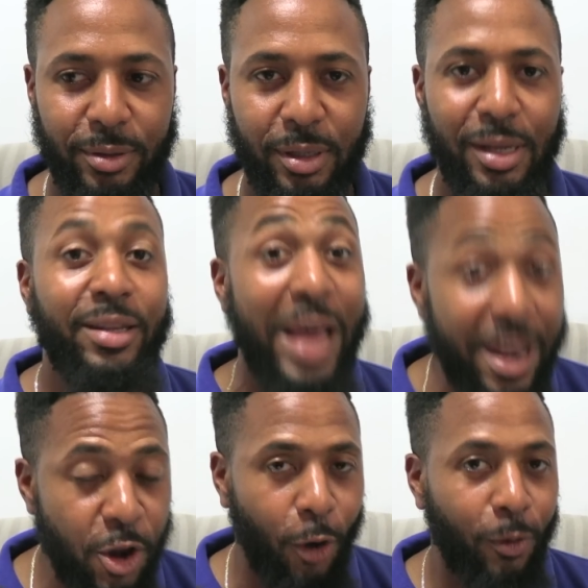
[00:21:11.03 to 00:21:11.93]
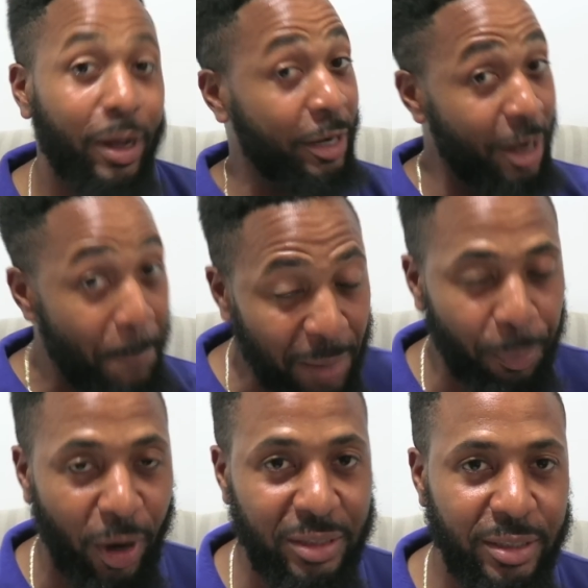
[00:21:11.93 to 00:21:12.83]
Then now, another big part
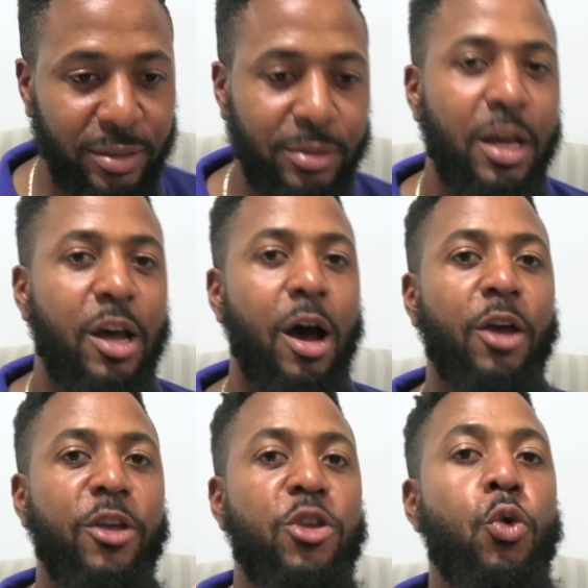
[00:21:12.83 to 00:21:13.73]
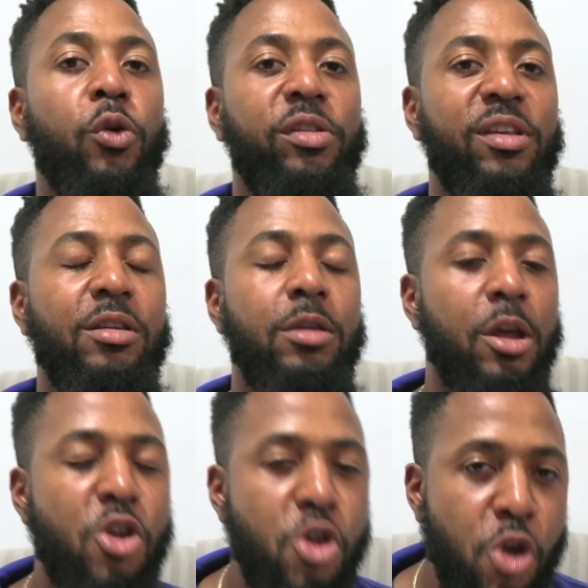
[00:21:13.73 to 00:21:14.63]
is using
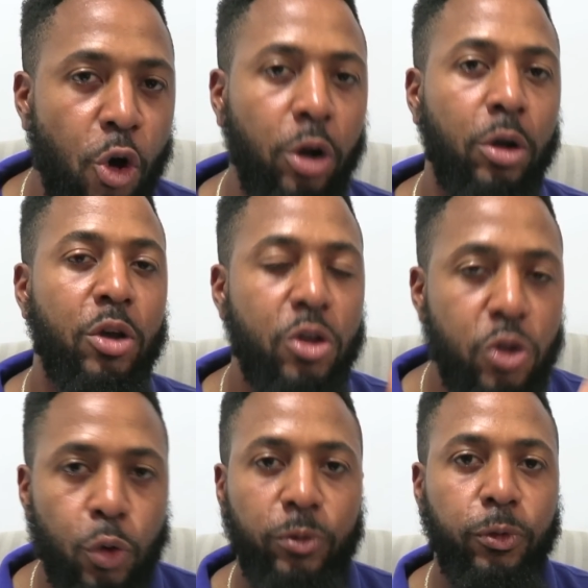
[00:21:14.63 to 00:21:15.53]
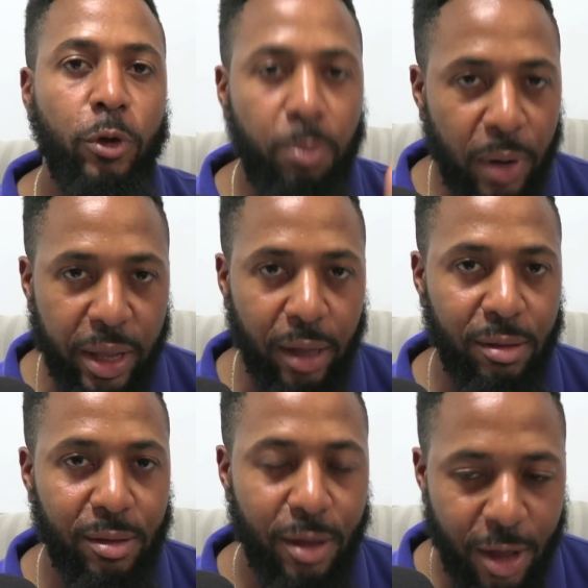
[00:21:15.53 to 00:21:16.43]
young, youthful players.
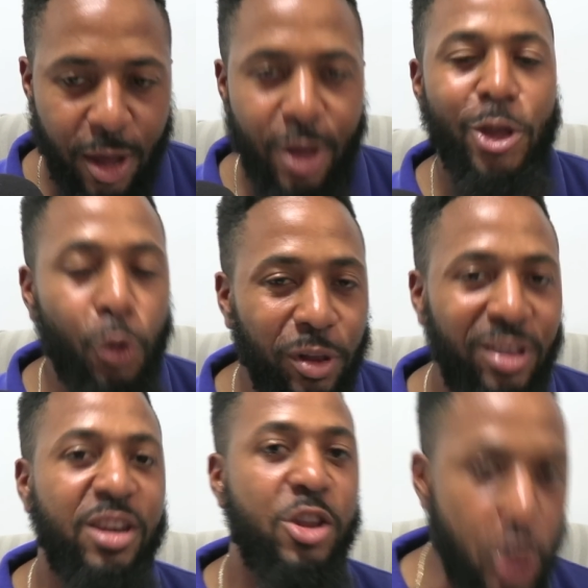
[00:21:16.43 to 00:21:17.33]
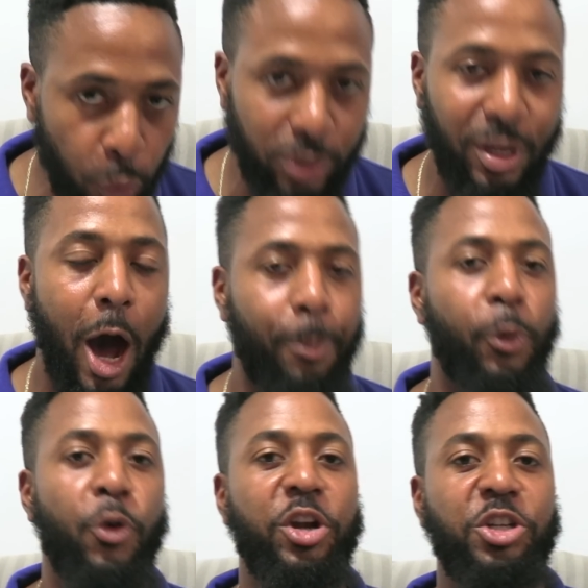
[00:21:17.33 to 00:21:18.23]
Using youth,
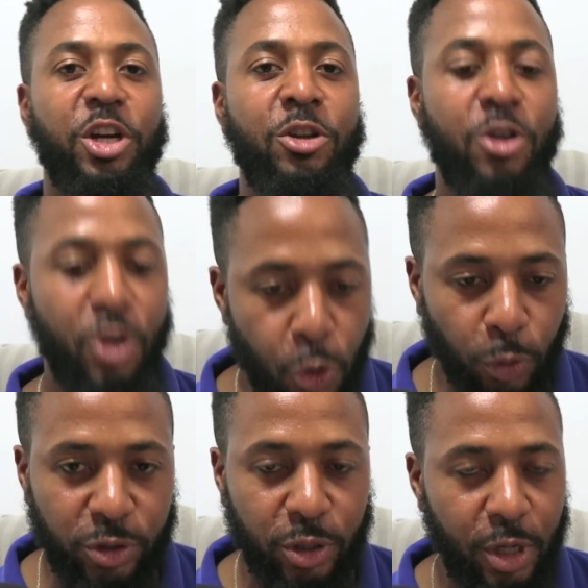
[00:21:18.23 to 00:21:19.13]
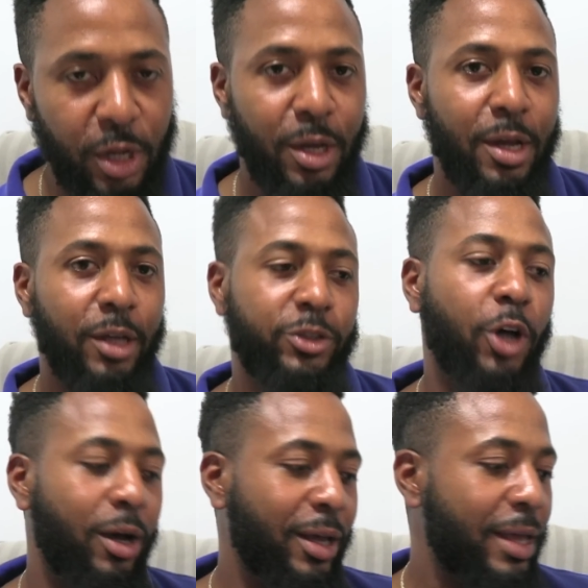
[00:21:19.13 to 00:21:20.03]
Operation Youth. So
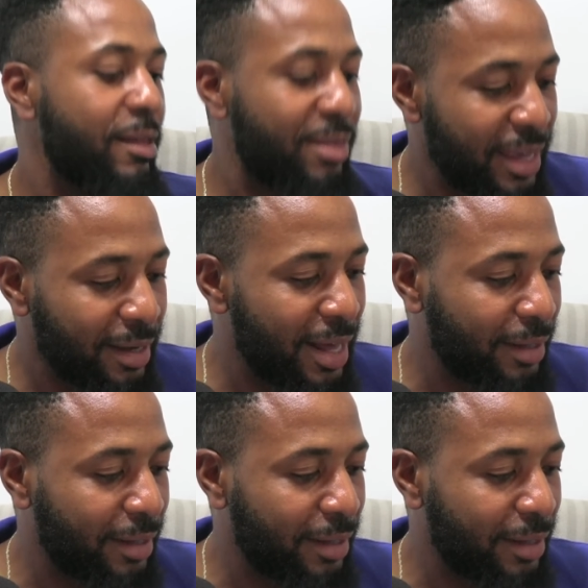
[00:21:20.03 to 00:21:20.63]
you think that